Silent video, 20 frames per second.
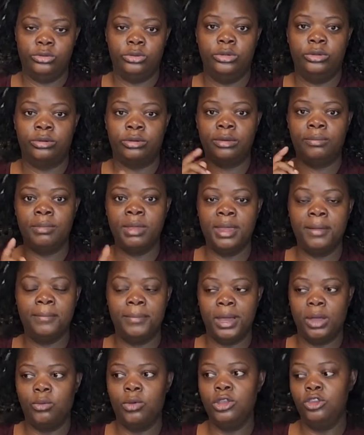
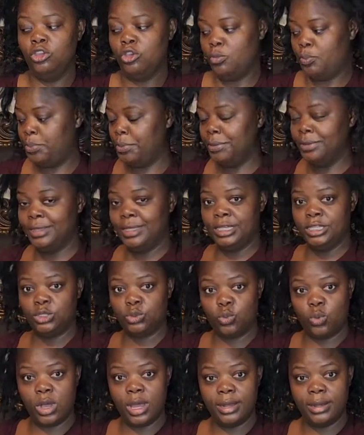Remember, when you put this
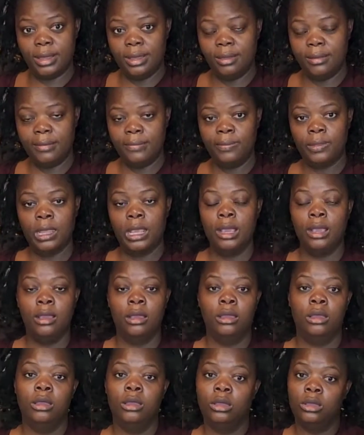one,
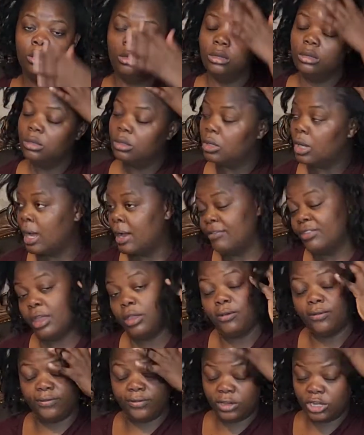after
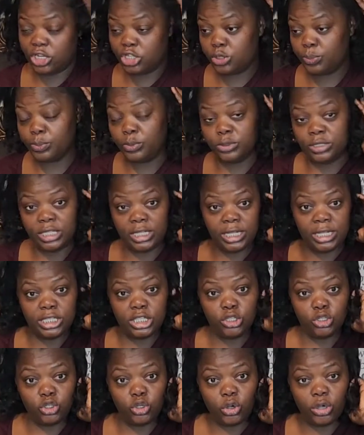you finish putting it
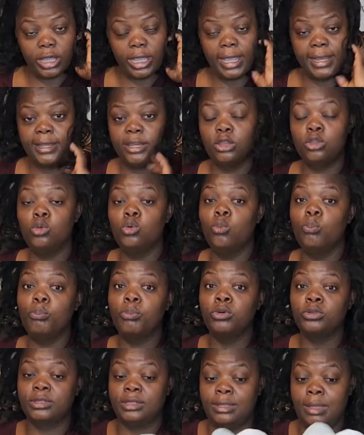into your head, you
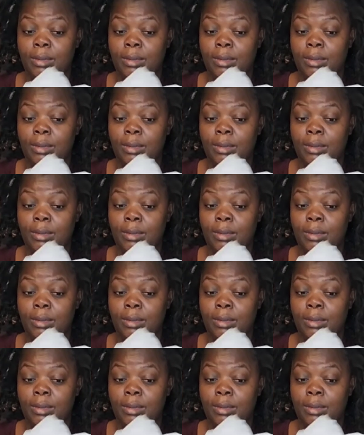put the